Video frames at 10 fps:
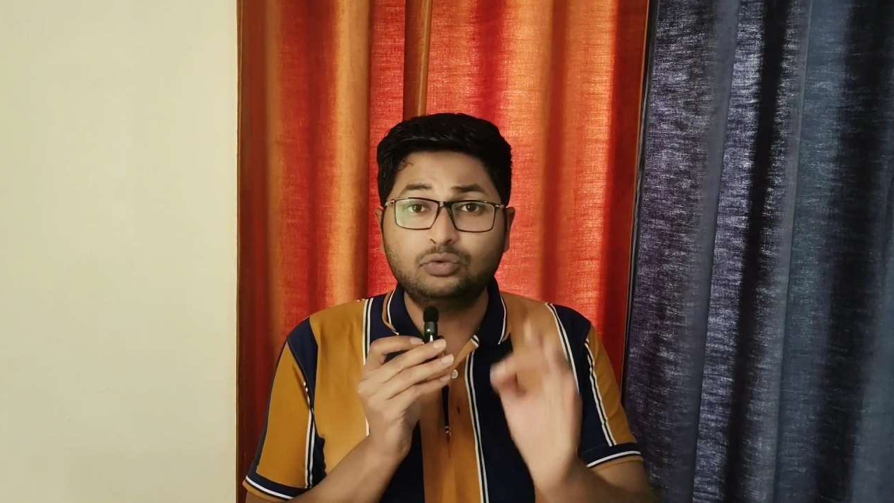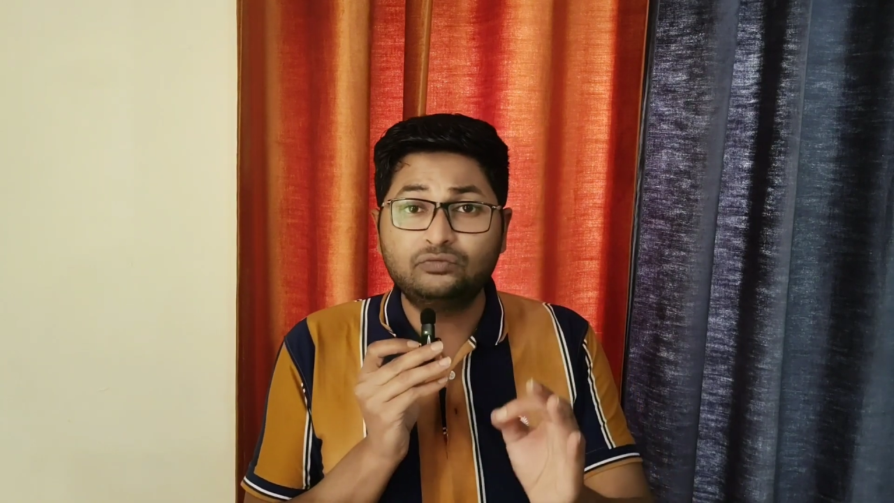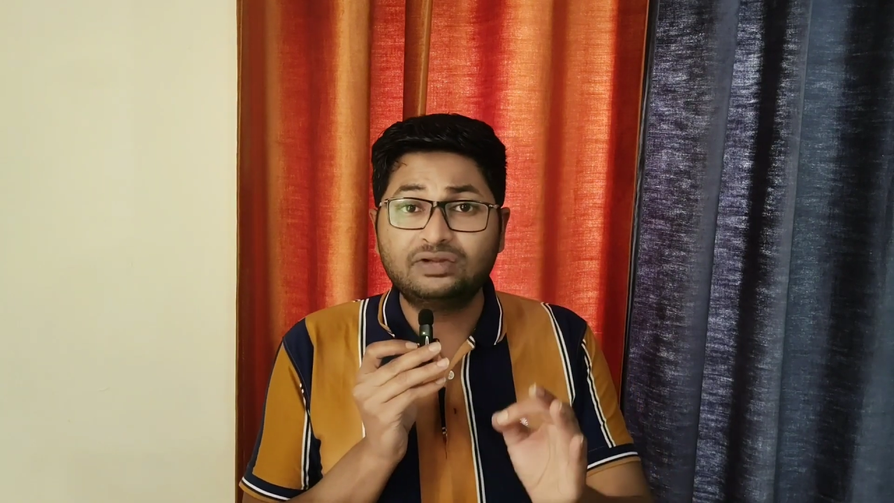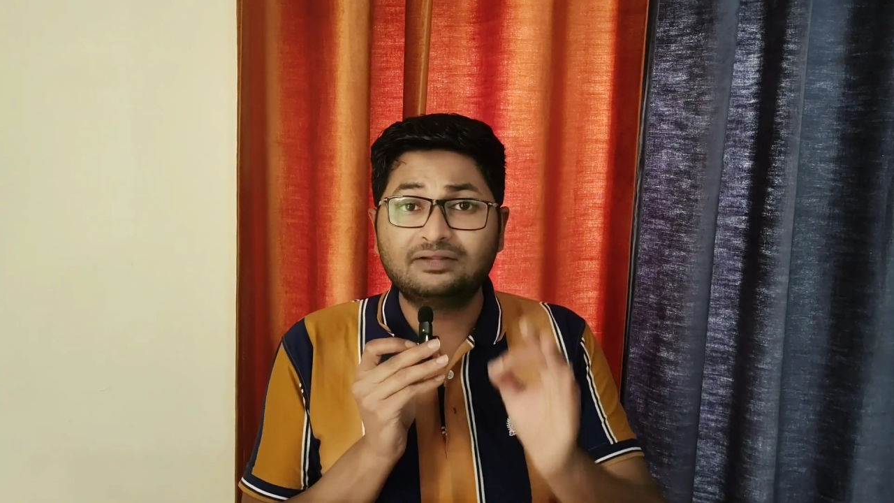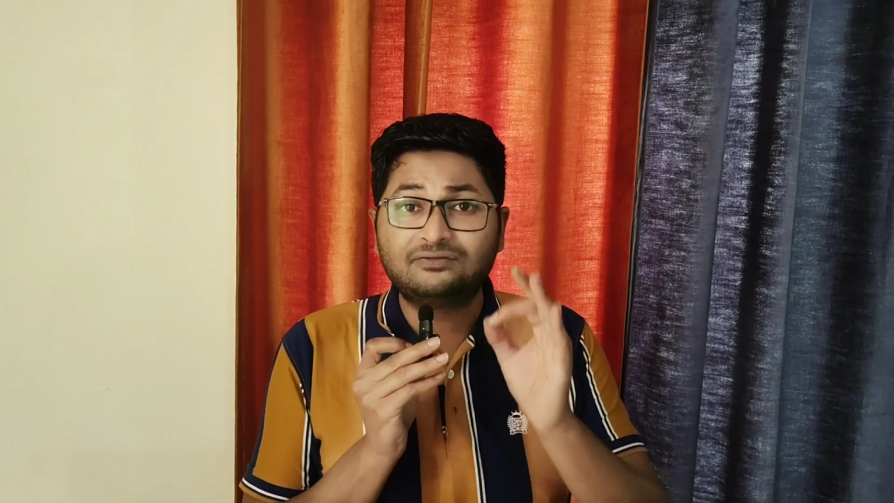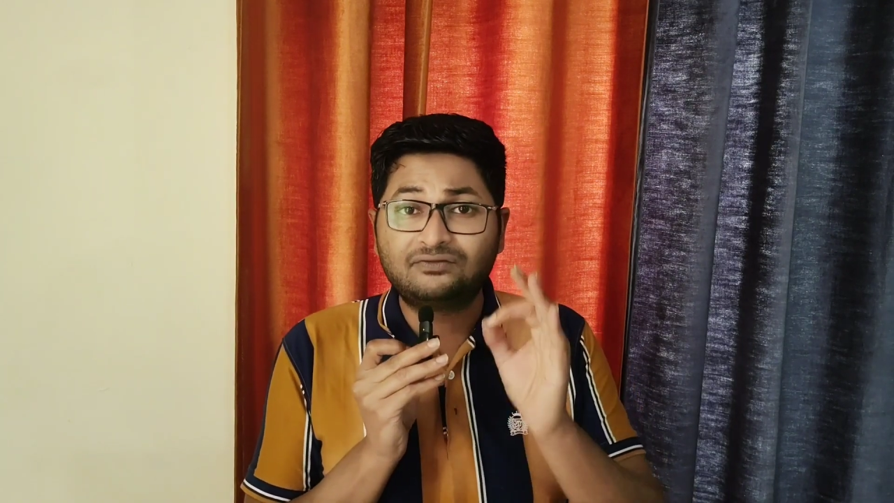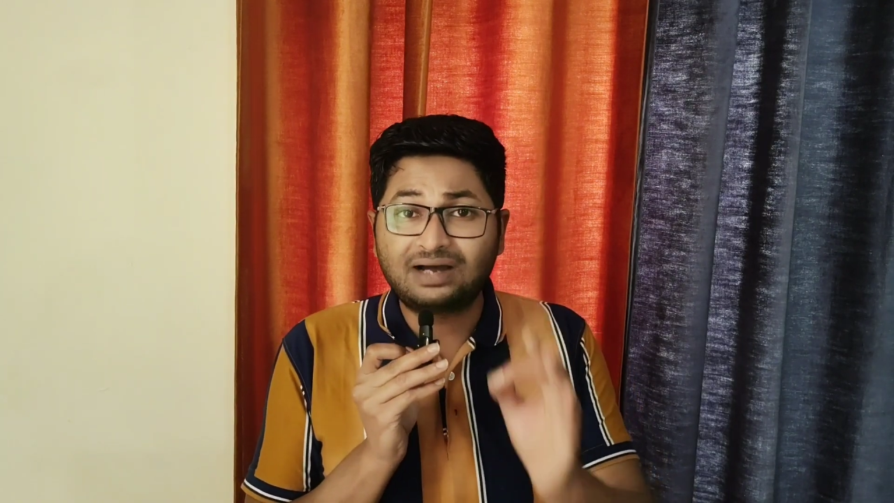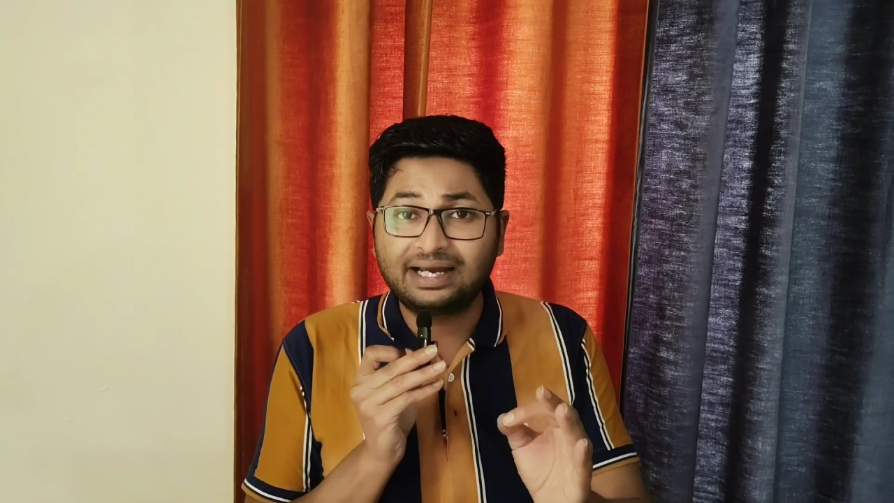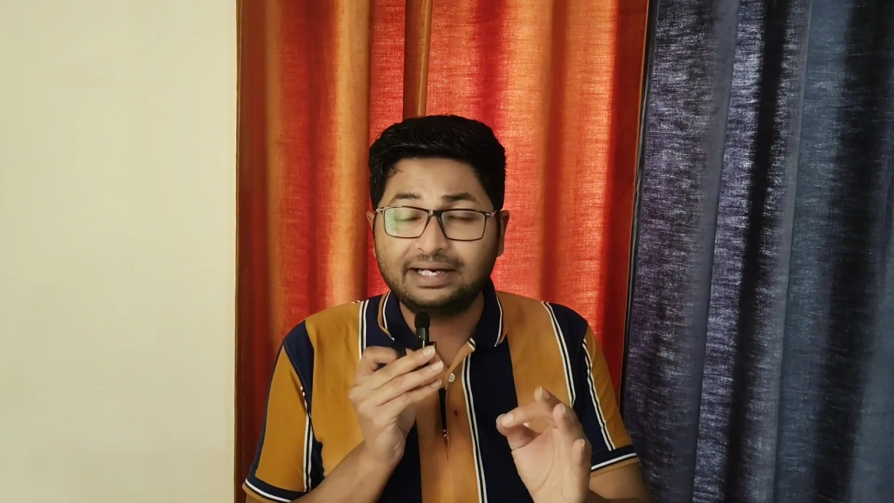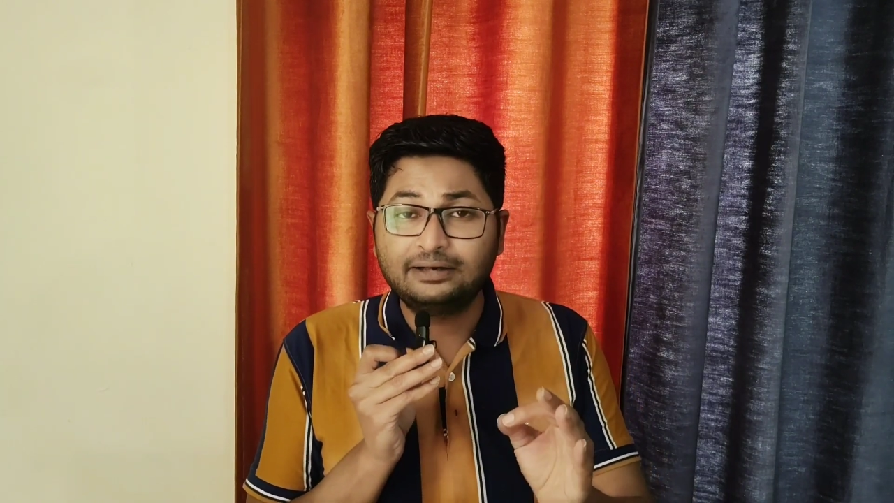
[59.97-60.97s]
you will
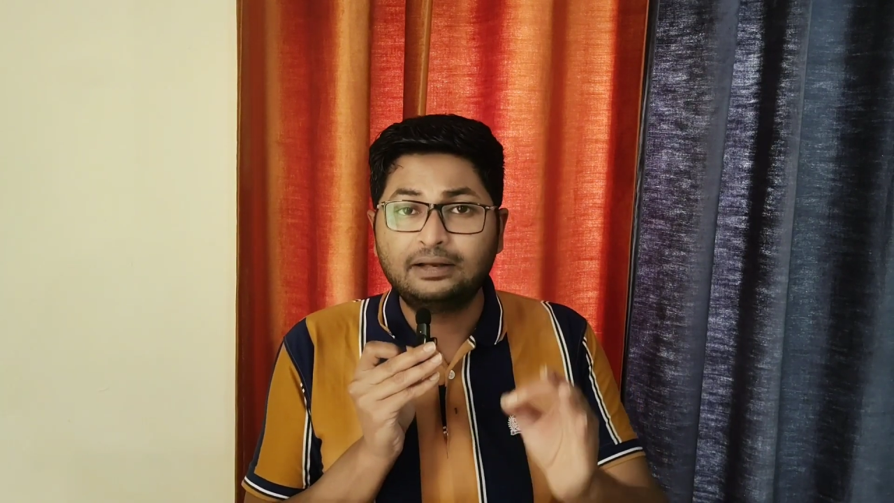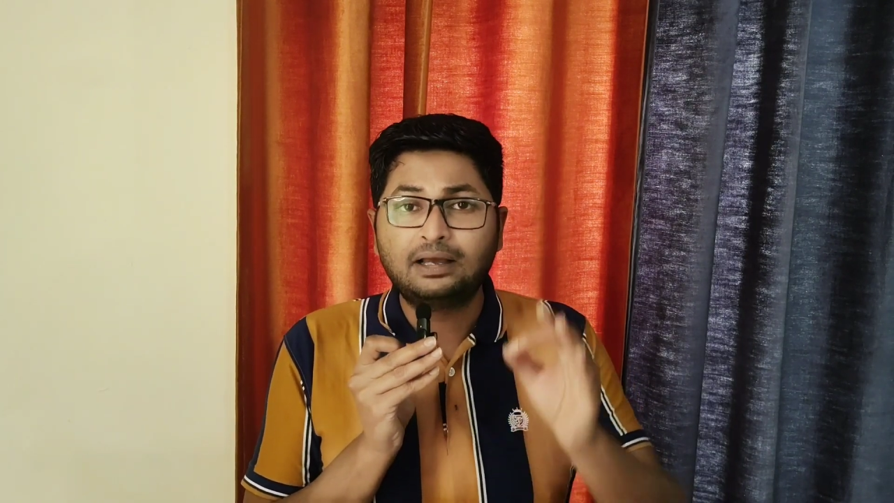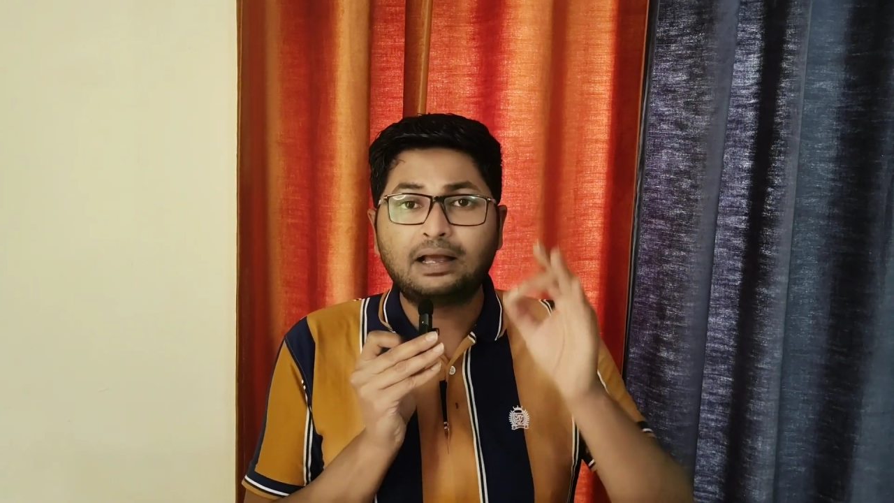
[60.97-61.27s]
find